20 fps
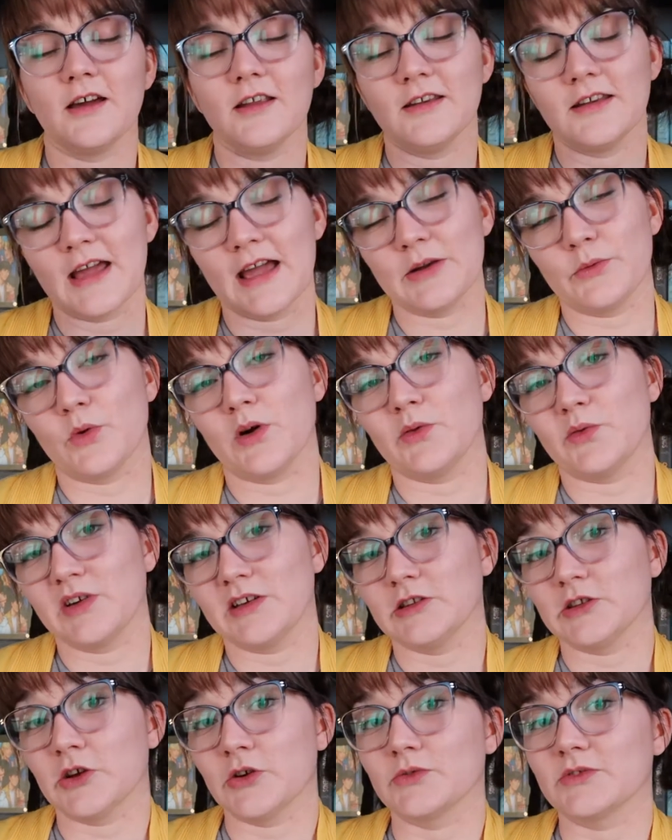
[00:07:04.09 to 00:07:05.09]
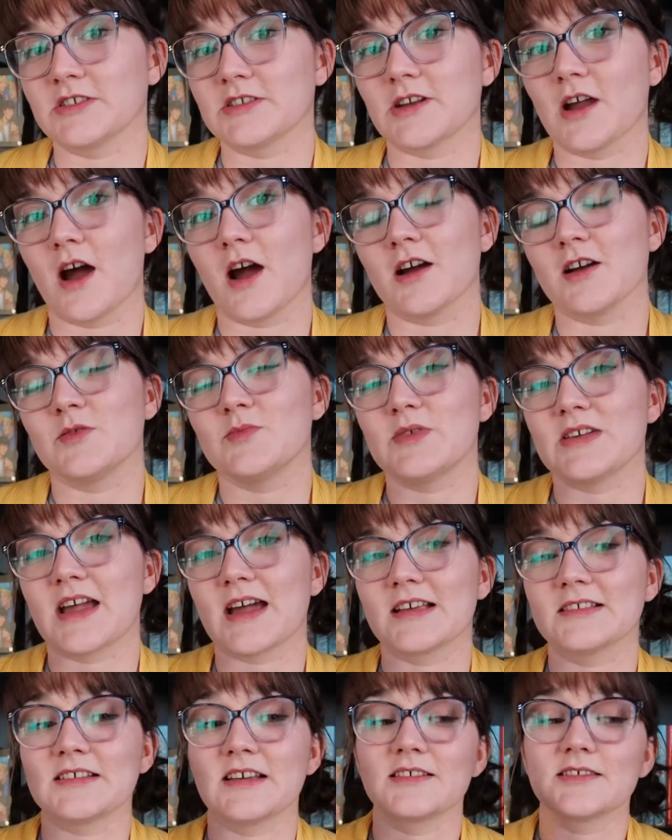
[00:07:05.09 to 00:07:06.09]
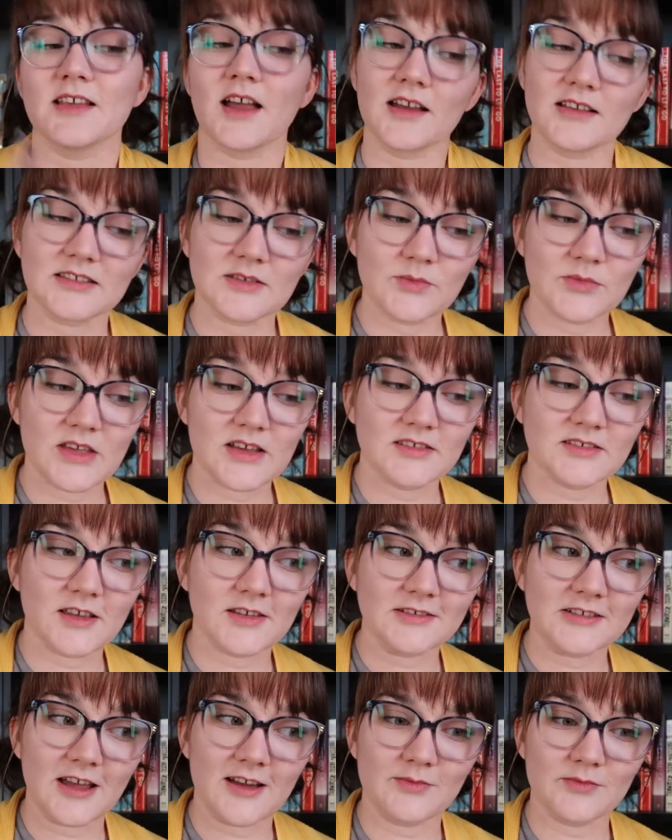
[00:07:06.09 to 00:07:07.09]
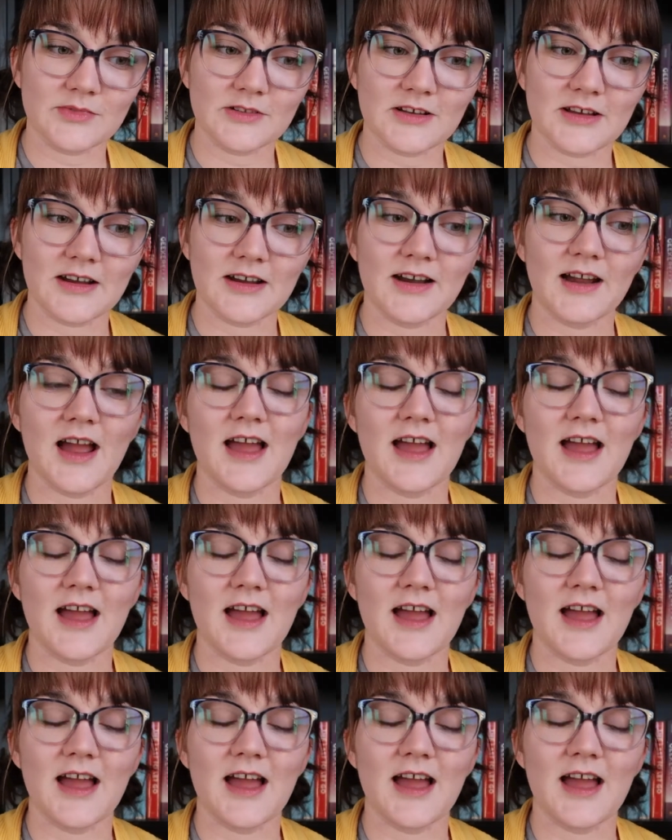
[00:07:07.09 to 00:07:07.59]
911 Lone Star because I saw some things on Tumblr